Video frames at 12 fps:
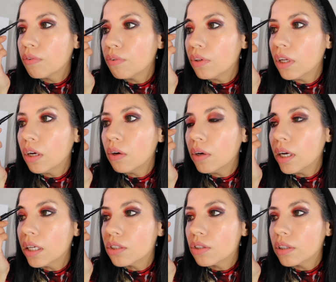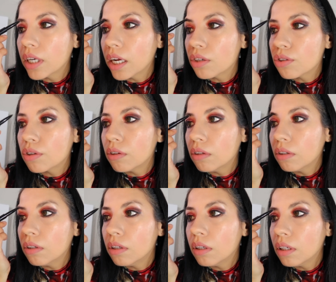flow as your
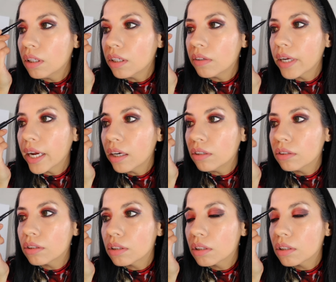natural little hairs.